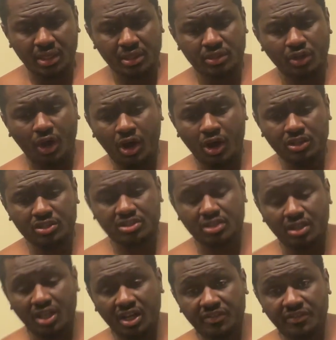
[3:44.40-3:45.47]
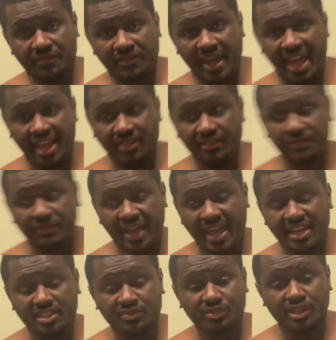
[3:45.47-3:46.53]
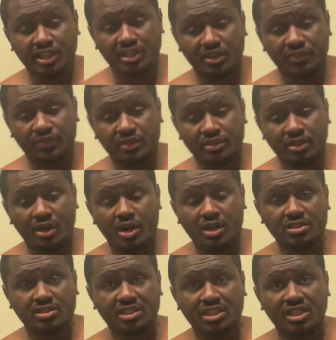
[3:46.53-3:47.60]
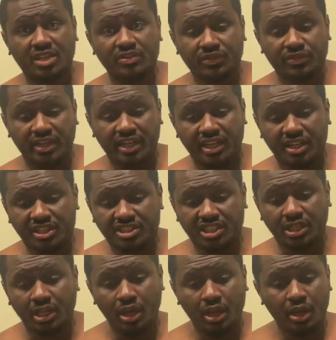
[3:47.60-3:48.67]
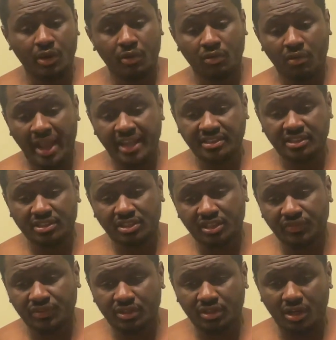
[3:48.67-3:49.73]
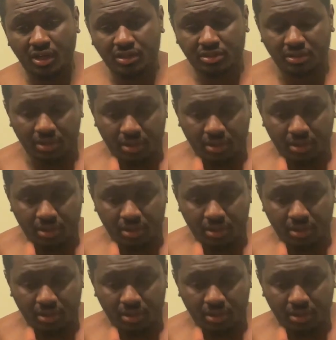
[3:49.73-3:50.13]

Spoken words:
Dogs love fat. Fat is very good for dogs. They love it for energy. Rice is good for dogs. The